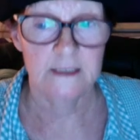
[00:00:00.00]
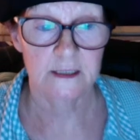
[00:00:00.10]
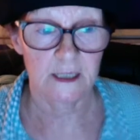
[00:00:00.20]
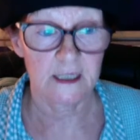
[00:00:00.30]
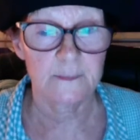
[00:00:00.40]

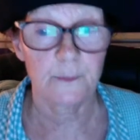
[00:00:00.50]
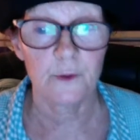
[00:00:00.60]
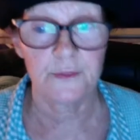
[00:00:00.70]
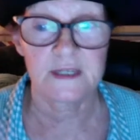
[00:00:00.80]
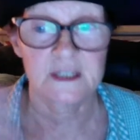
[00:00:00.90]
he's
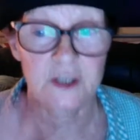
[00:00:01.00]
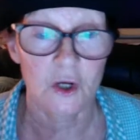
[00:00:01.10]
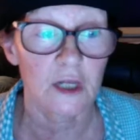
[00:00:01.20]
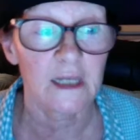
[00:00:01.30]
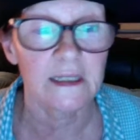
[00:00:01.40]
put this so
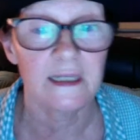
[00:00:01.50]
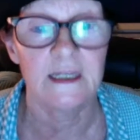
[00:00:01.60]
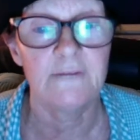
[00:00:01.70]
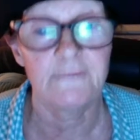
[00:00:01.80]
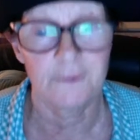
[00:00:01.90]

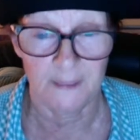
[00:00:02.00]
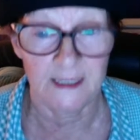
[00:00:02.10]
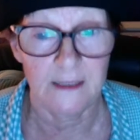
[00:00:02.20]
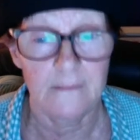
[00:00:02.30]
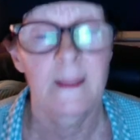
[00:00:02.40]
clearly for
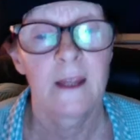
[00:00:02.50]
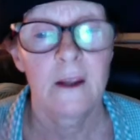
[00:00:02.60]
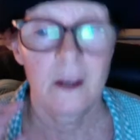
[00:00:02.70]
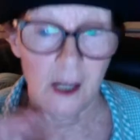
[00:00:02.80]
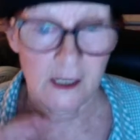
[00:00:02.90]
me.
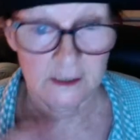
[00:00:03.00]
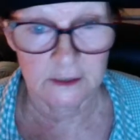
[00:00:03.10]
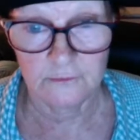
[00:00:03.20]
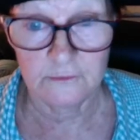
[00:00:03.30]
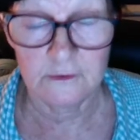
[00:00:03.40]
I
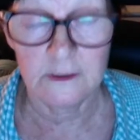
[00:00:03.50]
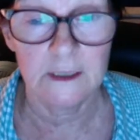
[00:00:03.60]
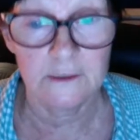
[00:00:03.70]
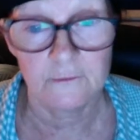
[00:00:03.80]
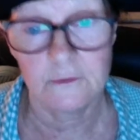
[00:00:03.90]
can
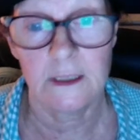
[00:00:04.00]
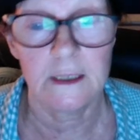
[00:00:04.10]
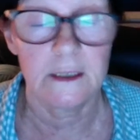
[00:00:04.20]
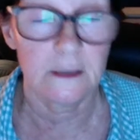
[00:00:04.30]
really, really